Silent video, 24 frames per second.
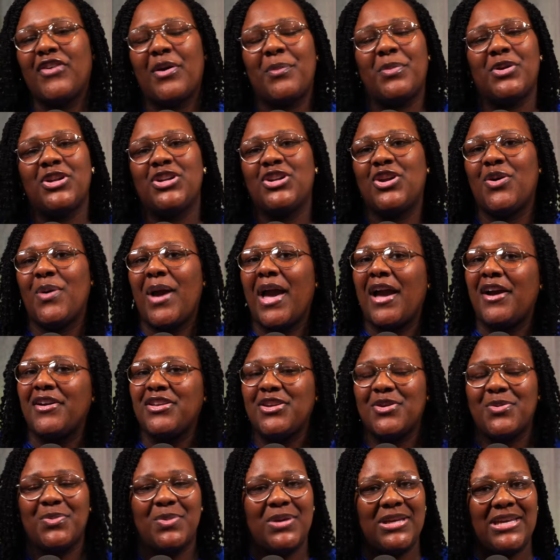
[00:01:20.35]
I want to know how
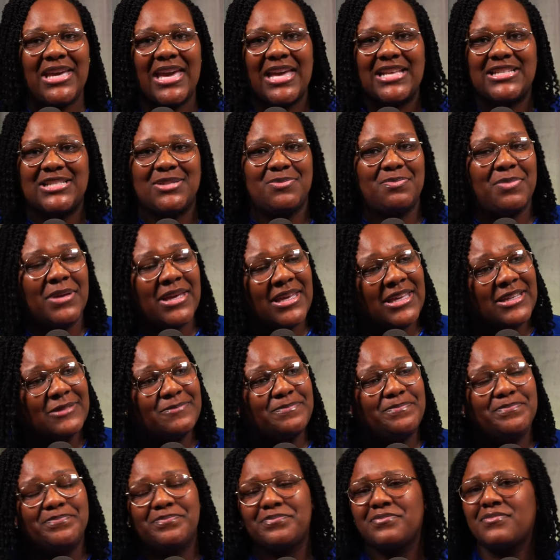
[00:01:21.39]
your week has
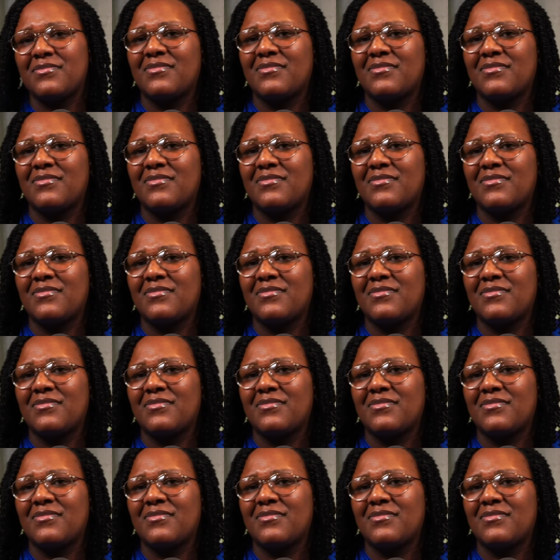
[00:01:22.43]
been.